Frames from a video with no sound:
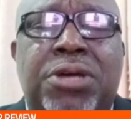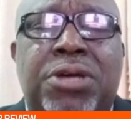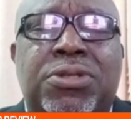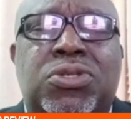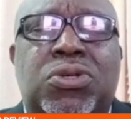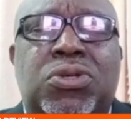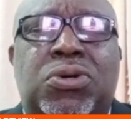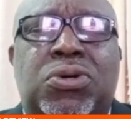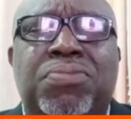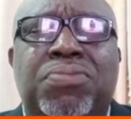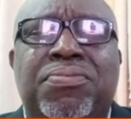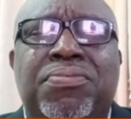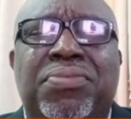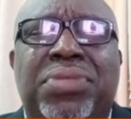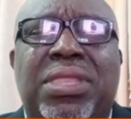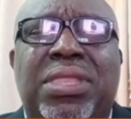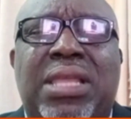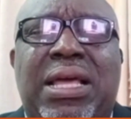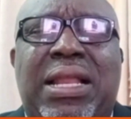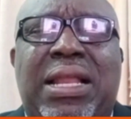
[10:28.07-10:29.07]
So
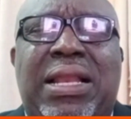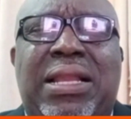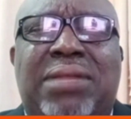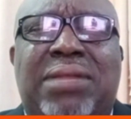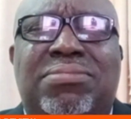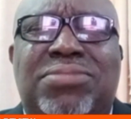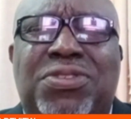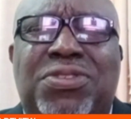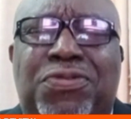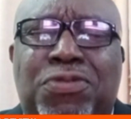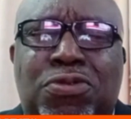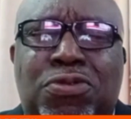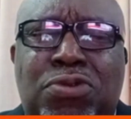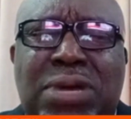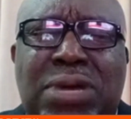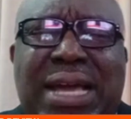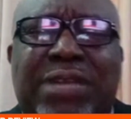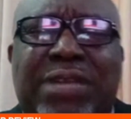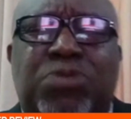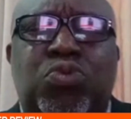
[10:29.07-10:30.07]
if you
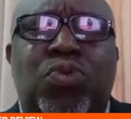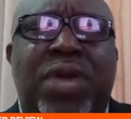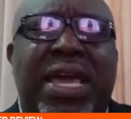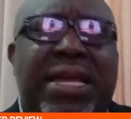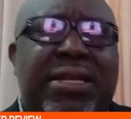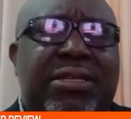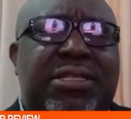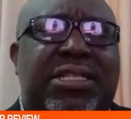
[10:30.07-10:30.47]
look at where